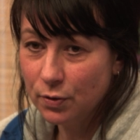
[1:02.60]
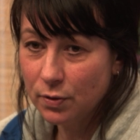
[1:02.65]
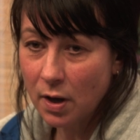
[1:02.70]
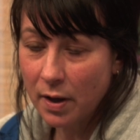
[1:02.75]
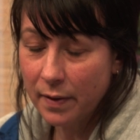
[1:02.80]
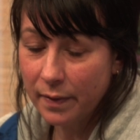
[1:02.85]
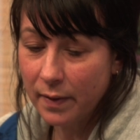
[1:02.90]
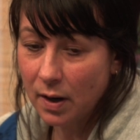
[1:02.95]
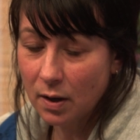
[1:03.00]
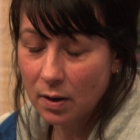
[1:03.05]

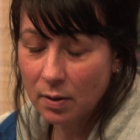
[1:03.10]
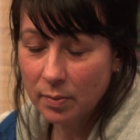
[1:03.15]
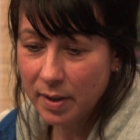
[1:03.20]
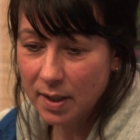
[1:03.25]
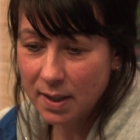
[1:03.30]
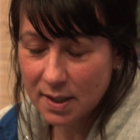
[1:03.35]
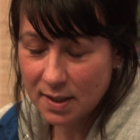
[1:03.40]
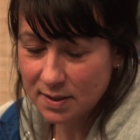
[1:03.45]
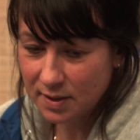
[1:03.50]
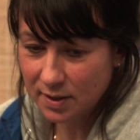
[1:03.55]
on there
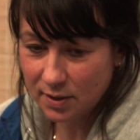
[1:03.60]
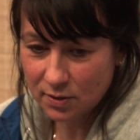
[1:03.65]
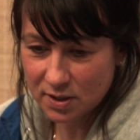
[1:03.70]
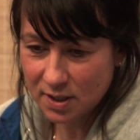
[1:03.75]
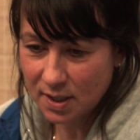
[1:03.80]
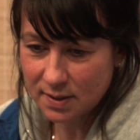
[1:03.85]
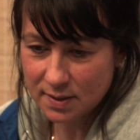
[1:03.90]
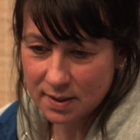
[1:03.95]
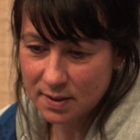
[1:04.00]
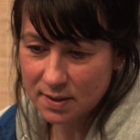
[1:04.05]
because their
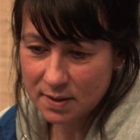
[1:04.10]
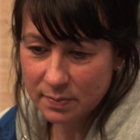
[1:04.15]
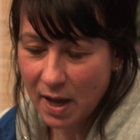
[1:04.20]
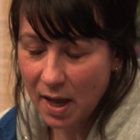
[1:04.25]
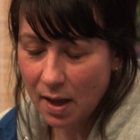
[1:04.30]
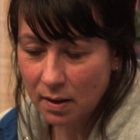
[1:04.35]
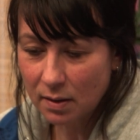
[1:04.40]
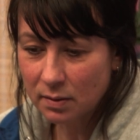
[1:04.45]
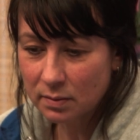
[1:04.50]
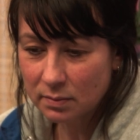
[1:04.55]
sense of
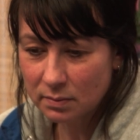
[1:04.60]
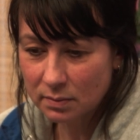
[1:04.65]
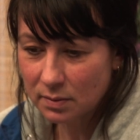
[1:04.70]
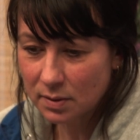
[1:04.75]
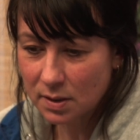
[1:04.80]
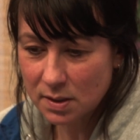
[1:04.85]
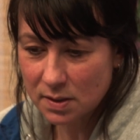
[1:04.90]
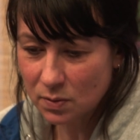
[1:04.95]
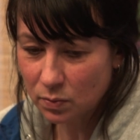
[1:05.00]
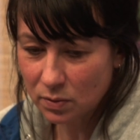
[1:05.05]
smell
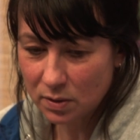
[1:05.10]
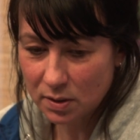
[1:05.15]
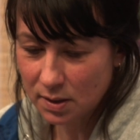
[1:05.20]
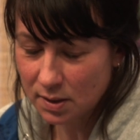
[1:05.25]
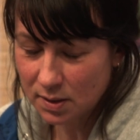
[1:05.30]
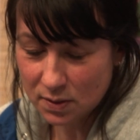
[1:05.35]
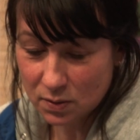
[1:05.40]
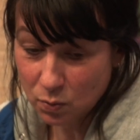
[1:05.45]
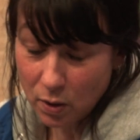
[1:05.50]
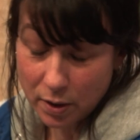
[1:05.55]

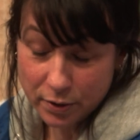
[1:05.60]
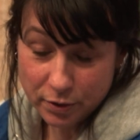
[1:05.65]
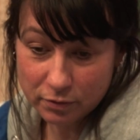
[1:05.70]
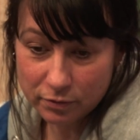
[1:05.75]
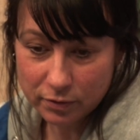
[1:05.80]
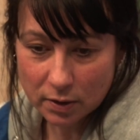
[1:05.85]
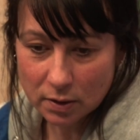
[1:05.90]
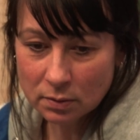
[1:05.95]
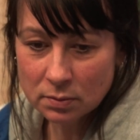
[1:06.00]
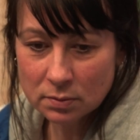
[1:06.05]
is
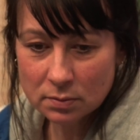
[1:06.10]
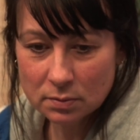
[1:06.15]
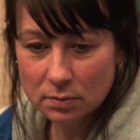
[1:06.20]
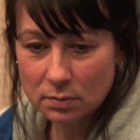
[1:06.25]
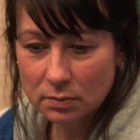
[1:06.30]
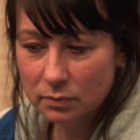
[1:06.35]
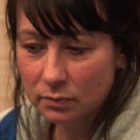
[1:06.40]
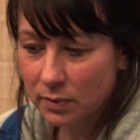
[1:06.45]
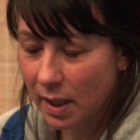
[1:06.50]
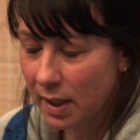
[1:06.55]
wonderful,
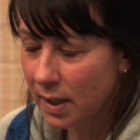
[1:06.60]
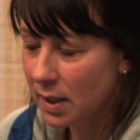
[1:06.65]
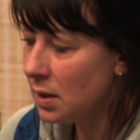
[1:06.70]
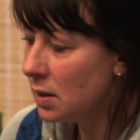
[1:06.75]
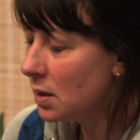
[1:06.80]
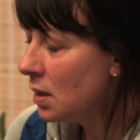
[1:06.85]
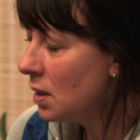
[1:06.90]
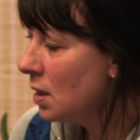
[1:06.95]
mm-hmm, right?